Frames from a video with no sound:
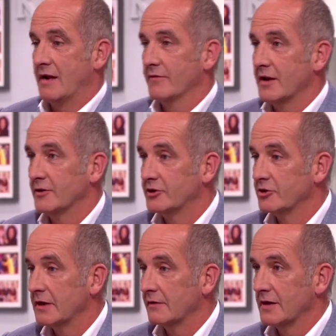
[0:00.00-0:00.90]
out there
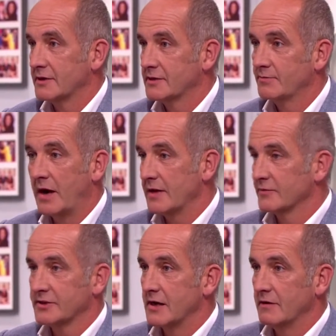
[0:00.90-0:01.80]
doing this by
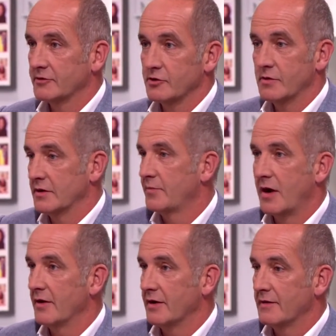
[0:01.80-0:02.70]
themselves or yeah. with a
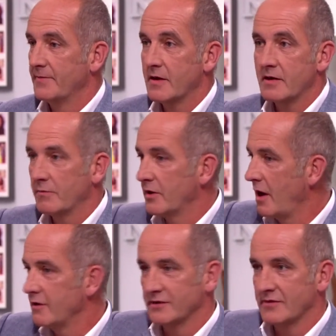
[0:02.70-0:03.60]
partner.
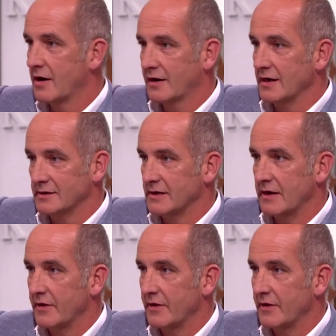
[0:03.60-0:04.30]
Loads of nutcases mm. out